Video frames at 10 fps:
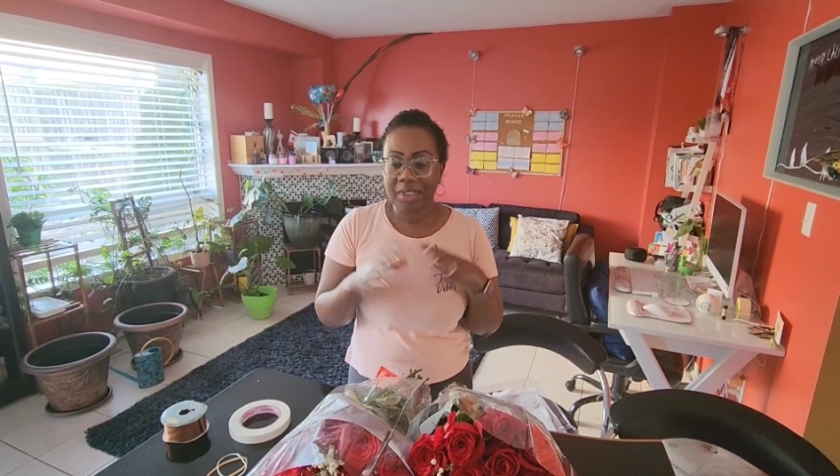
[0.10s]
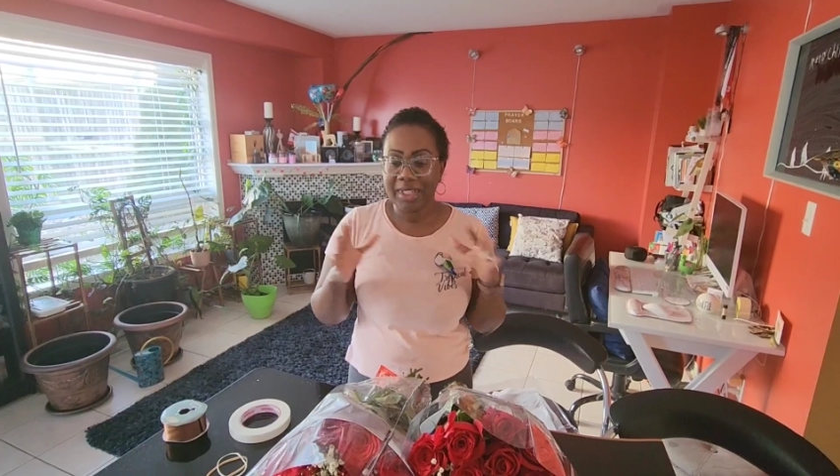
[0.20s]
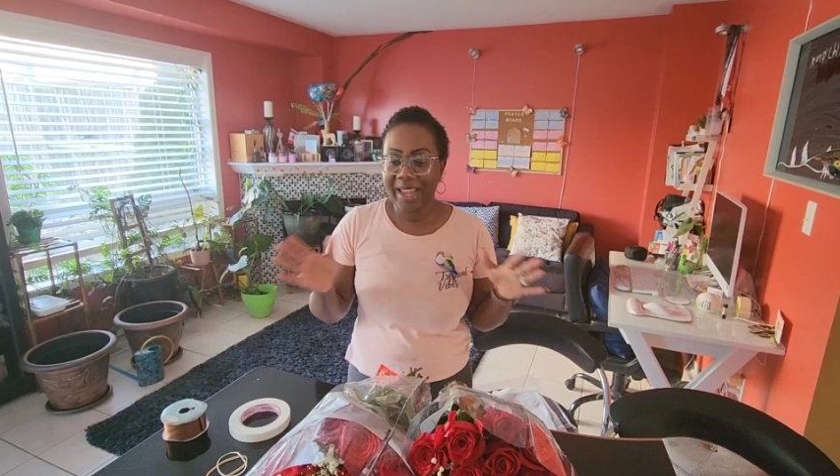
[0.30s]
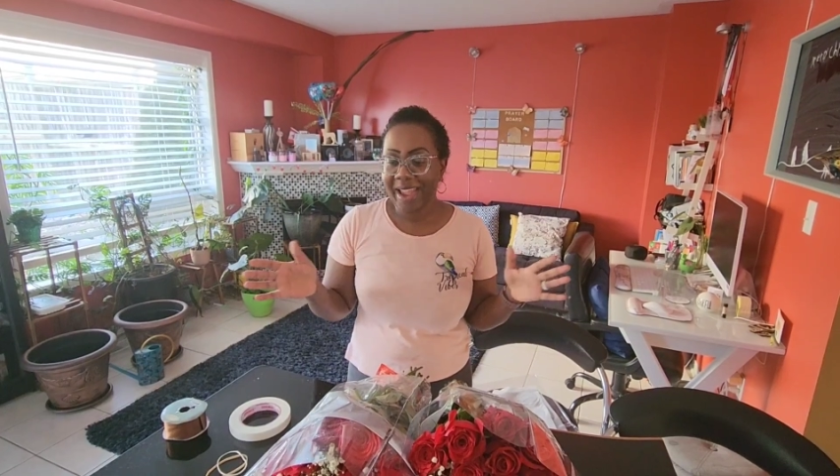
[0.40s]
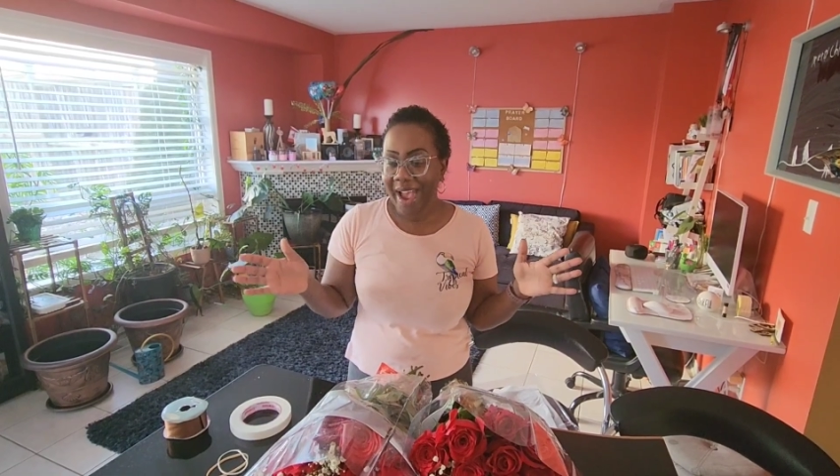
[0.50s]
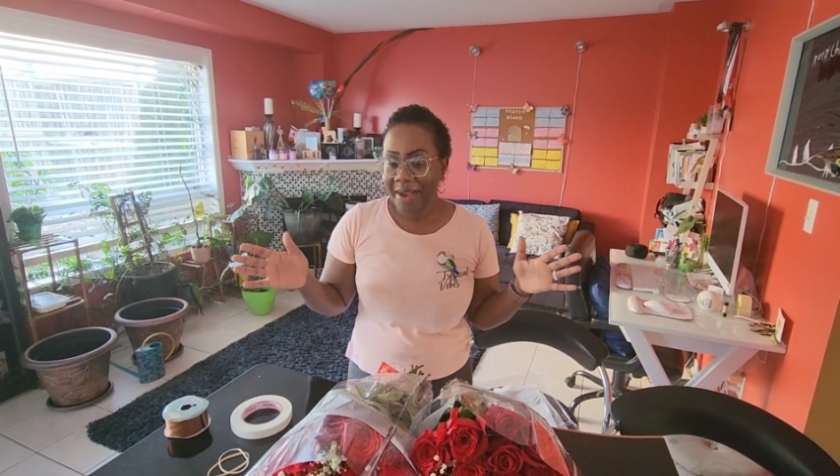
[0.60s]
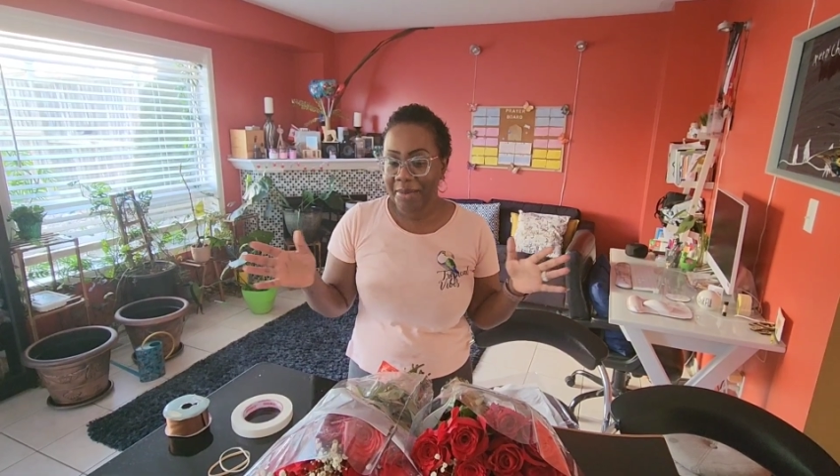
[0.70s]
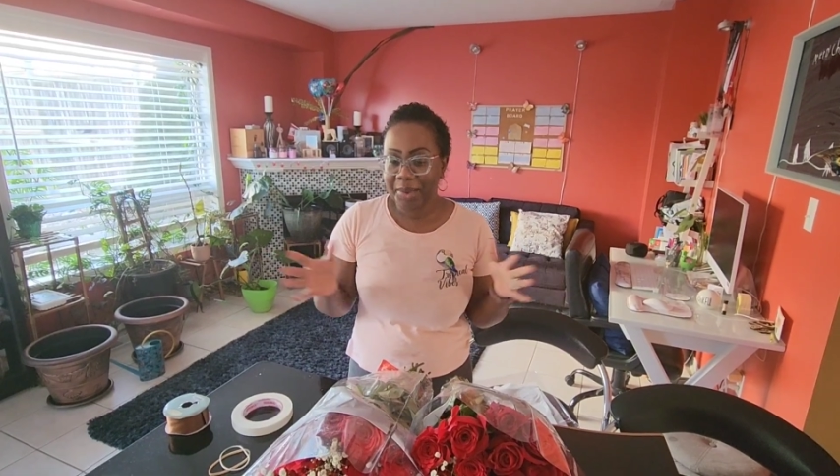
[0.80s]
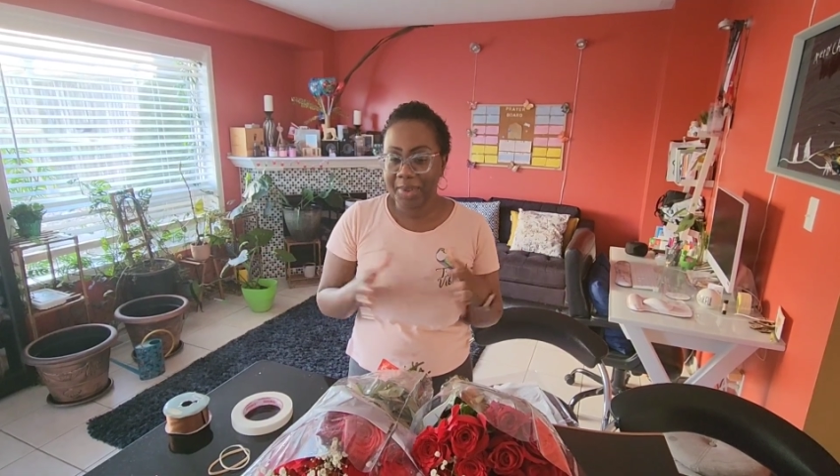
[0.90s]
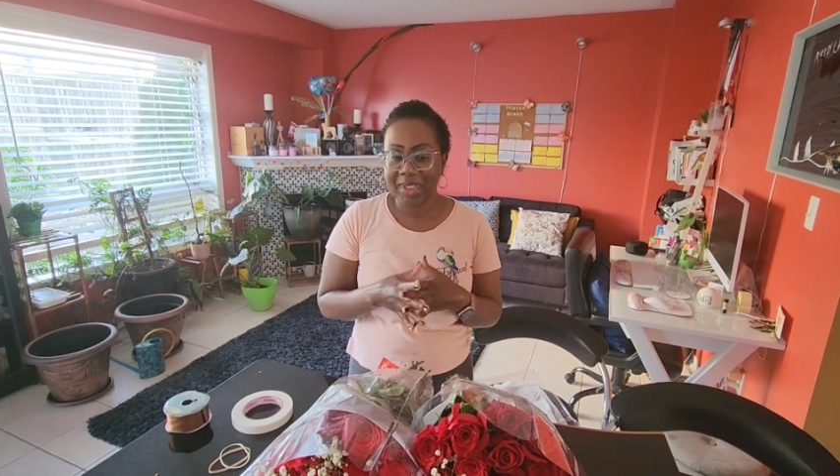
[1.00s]
today
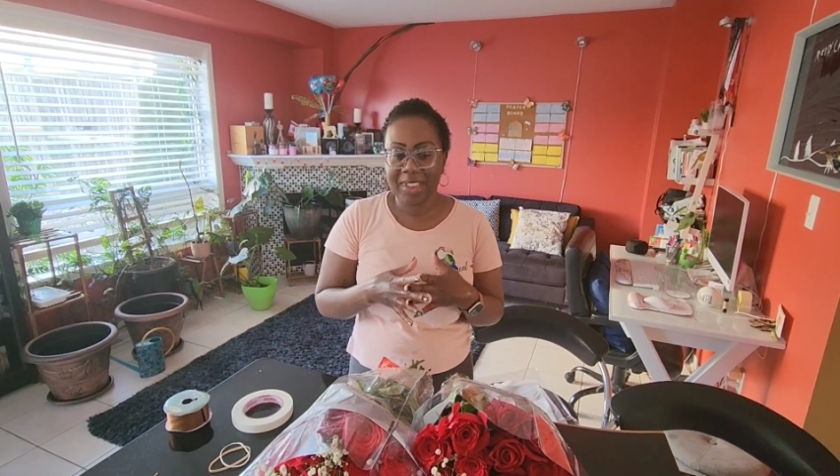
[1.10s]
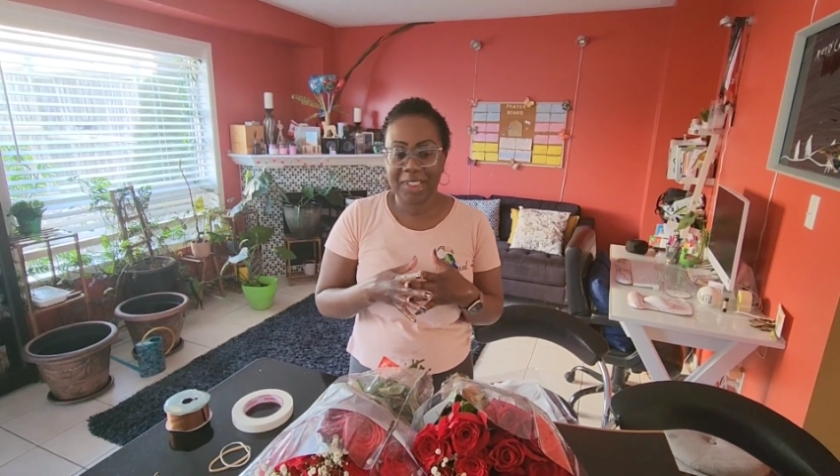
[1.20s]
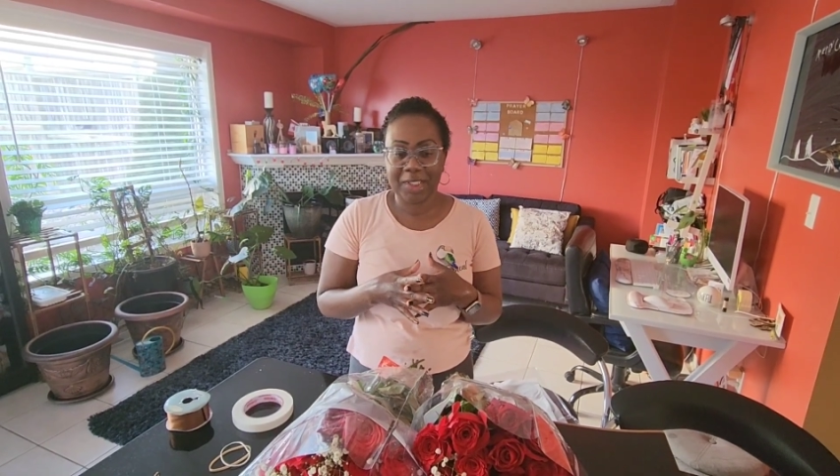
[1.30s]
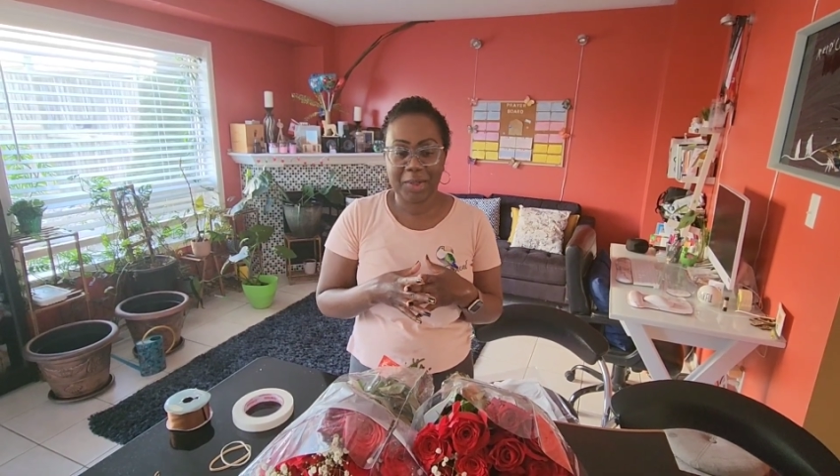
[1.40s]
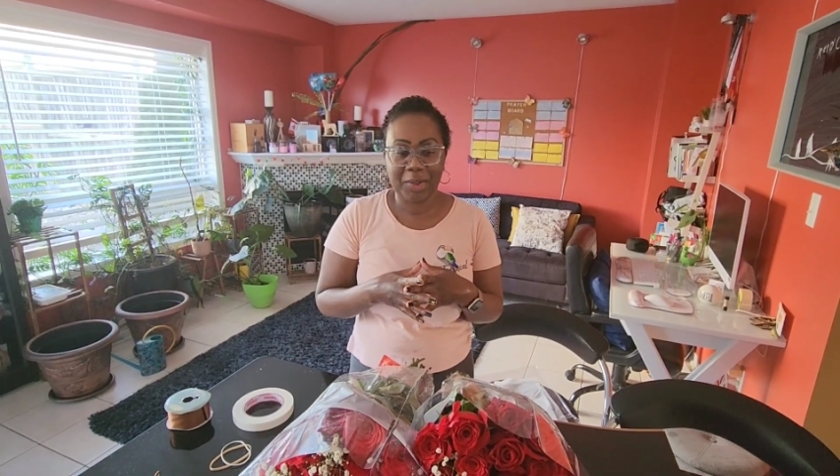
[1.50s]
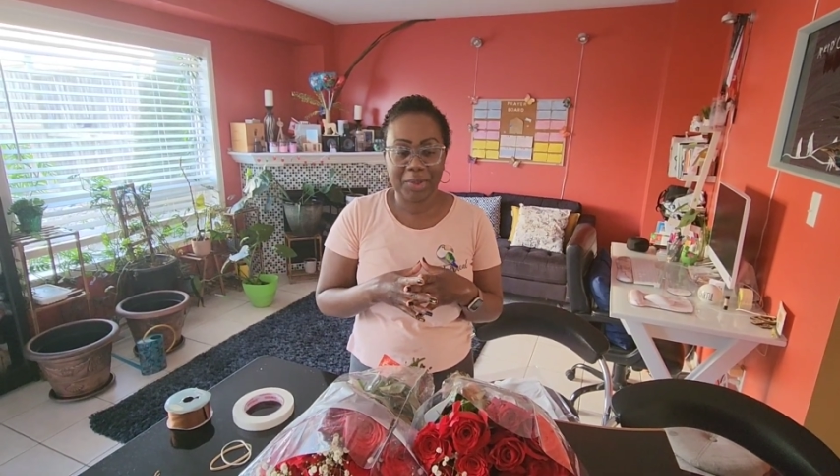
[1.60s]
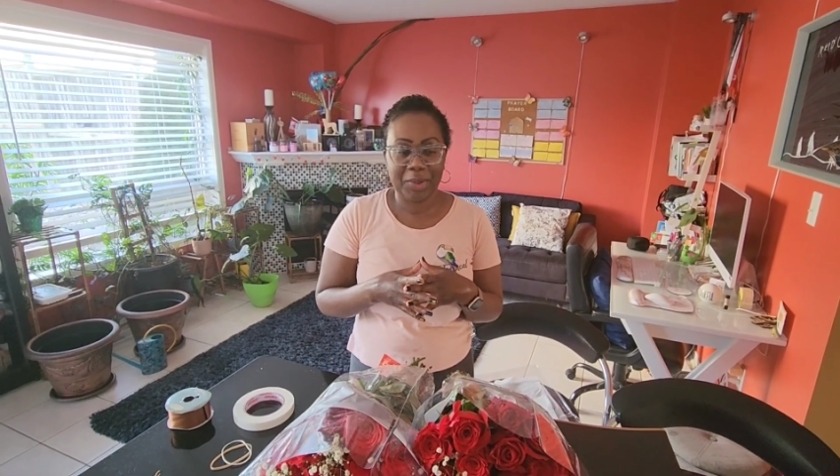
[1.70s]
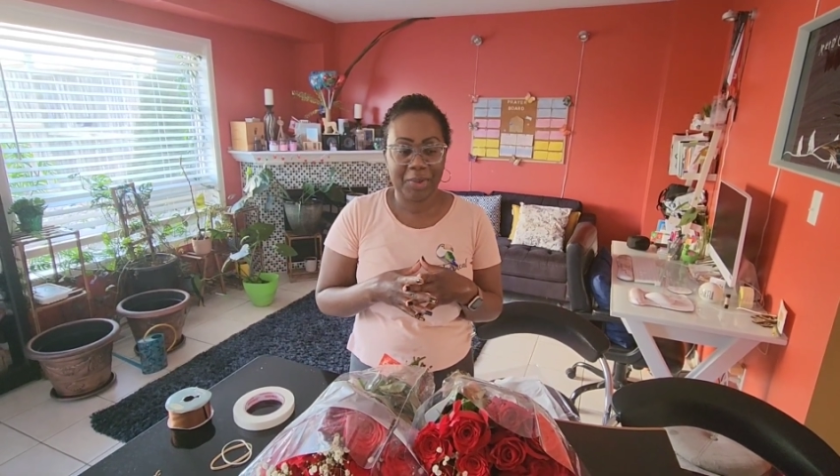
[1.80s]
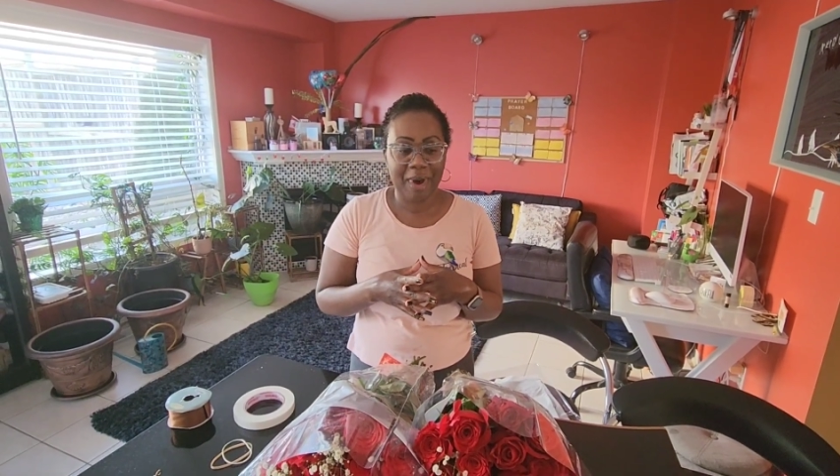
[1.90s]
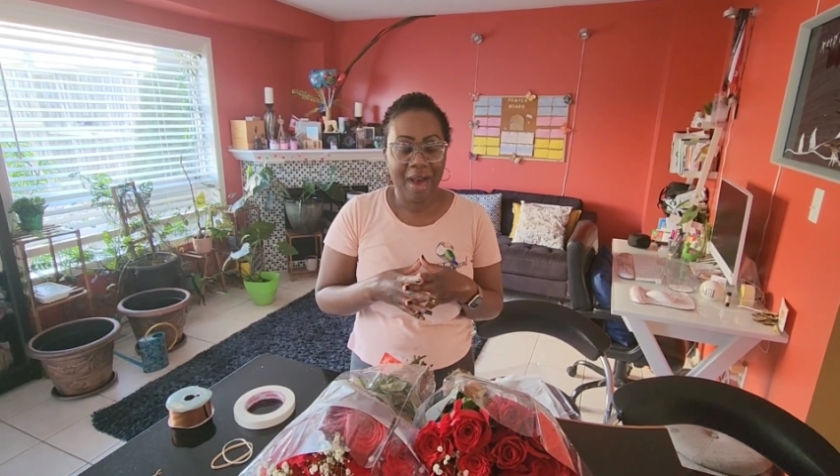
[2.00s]
I'm going to show
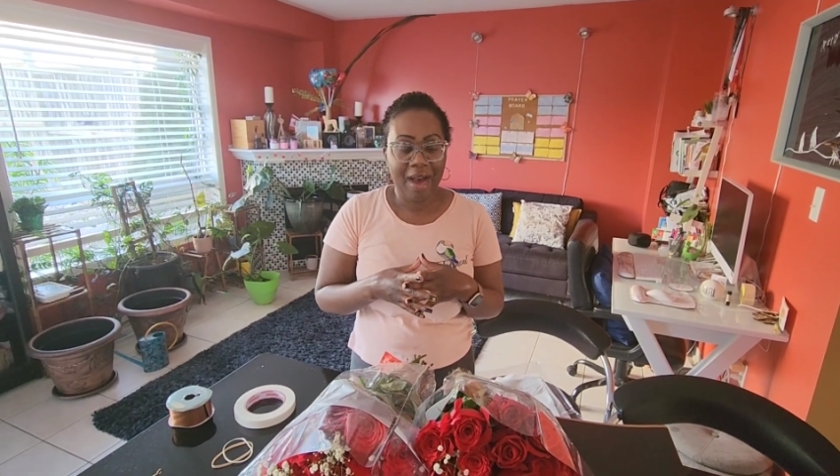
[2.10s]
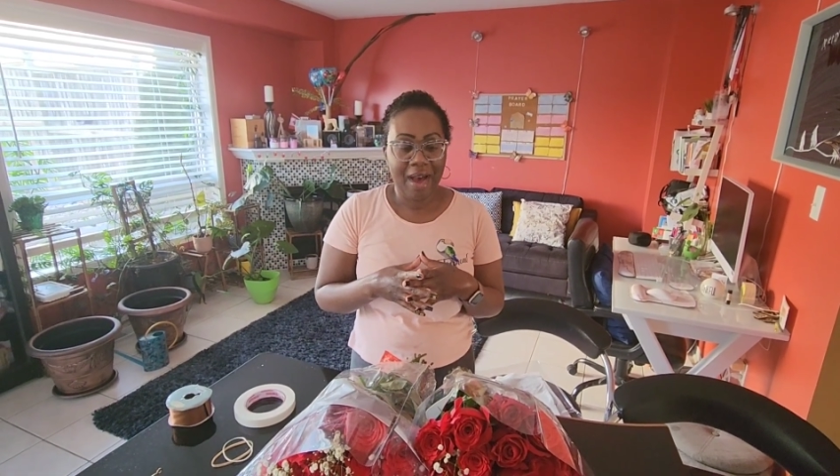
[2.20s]
you